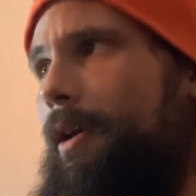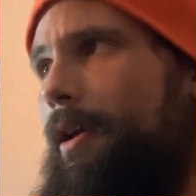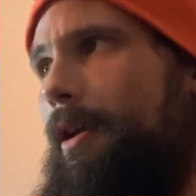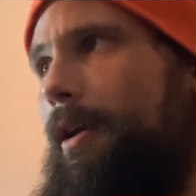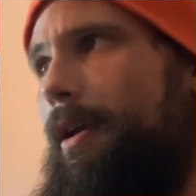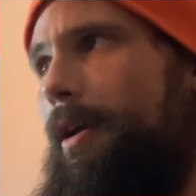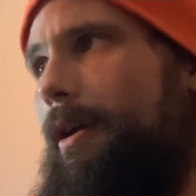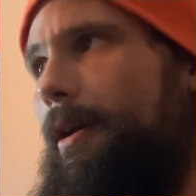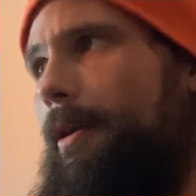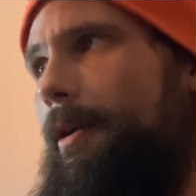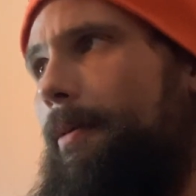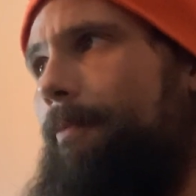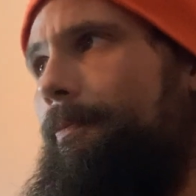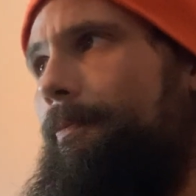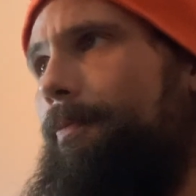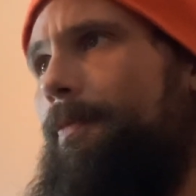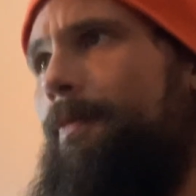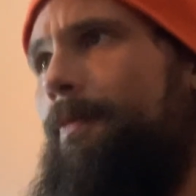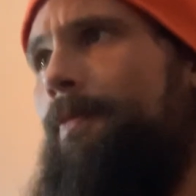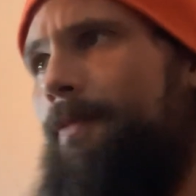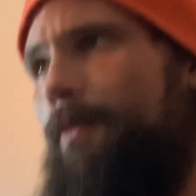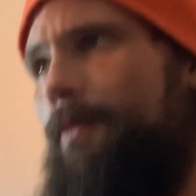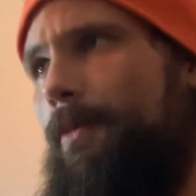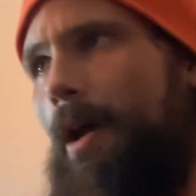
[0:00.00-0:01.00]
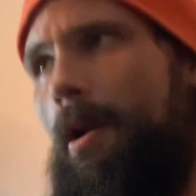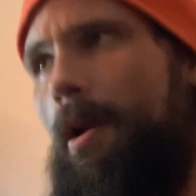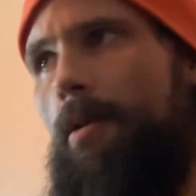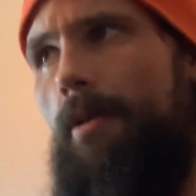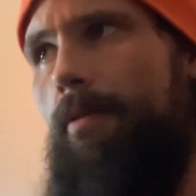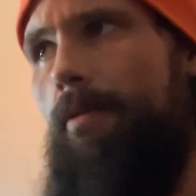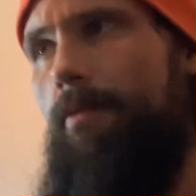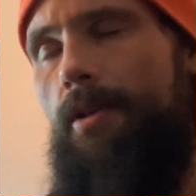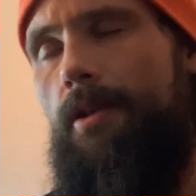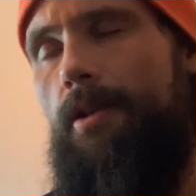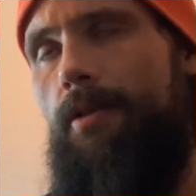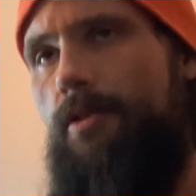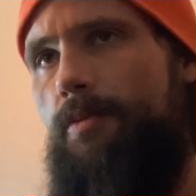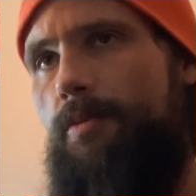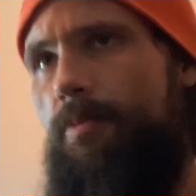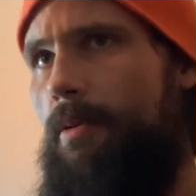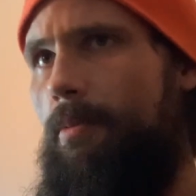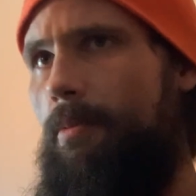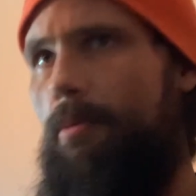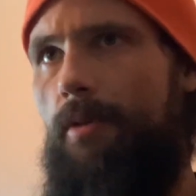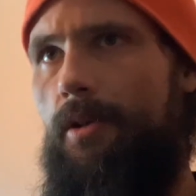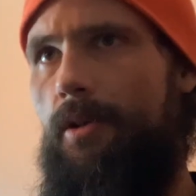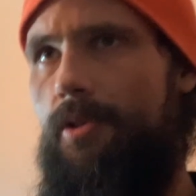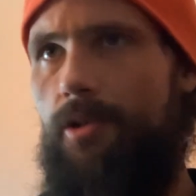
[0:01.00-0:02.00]
And I don't even think those
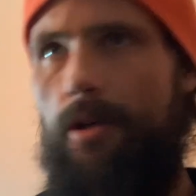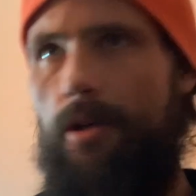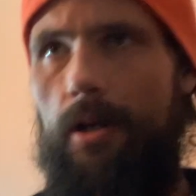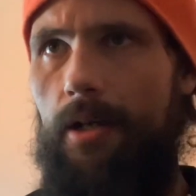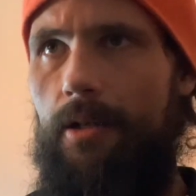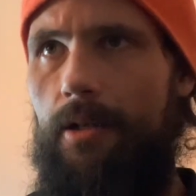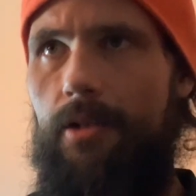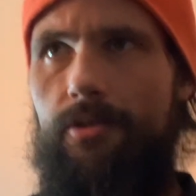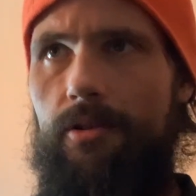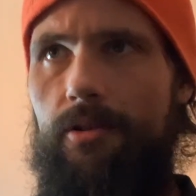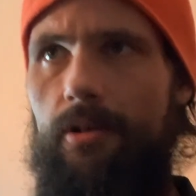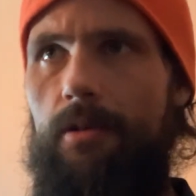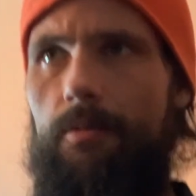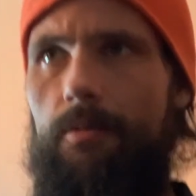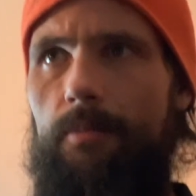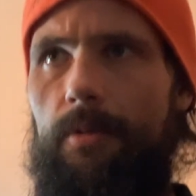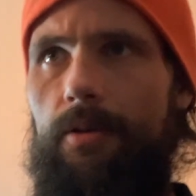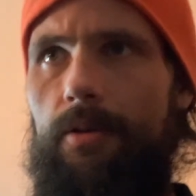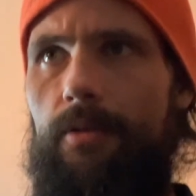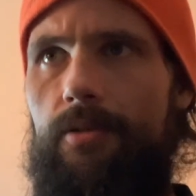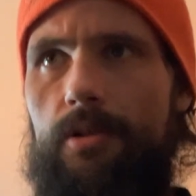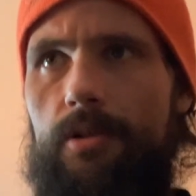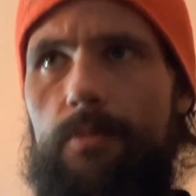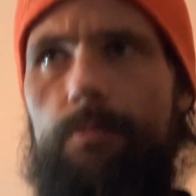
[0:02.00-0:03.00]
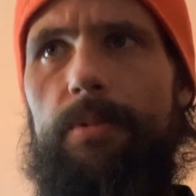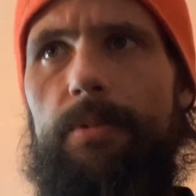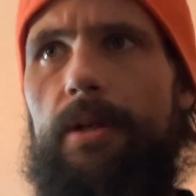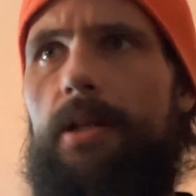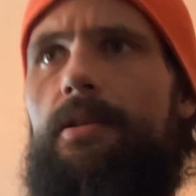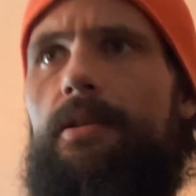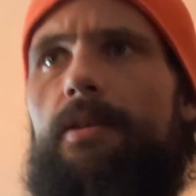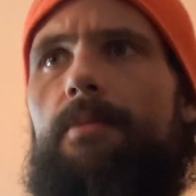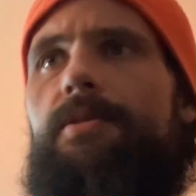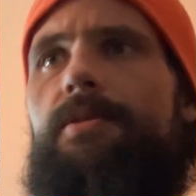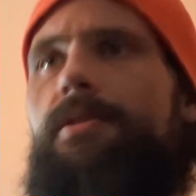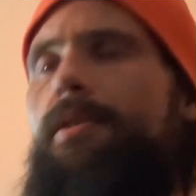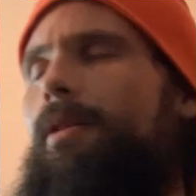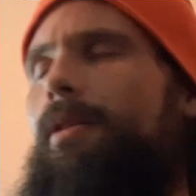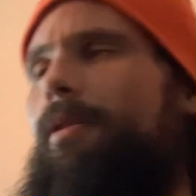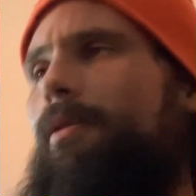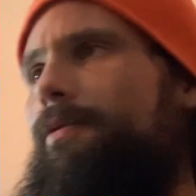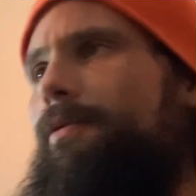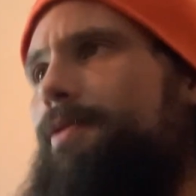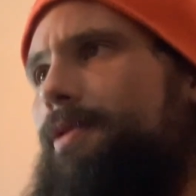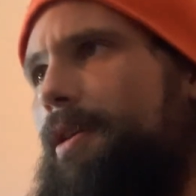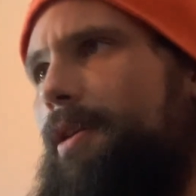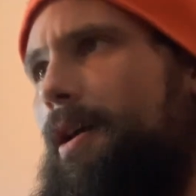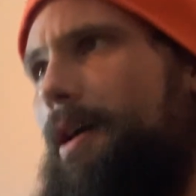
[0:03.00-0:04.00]
people are trying to trigger me. They're just being
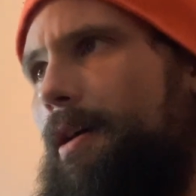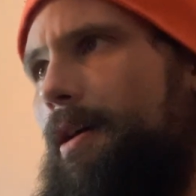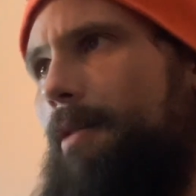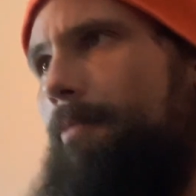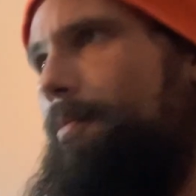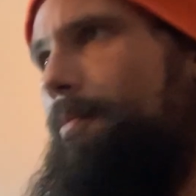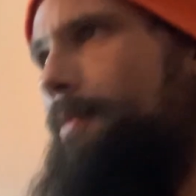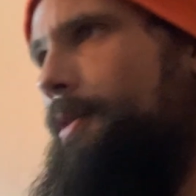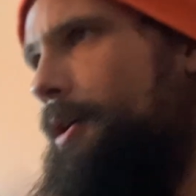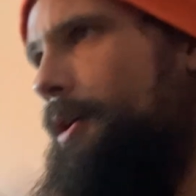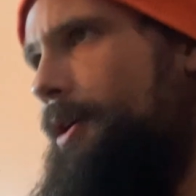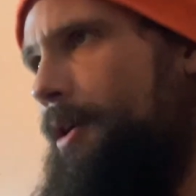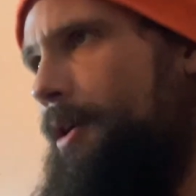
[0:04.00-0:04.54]
themselves and I'm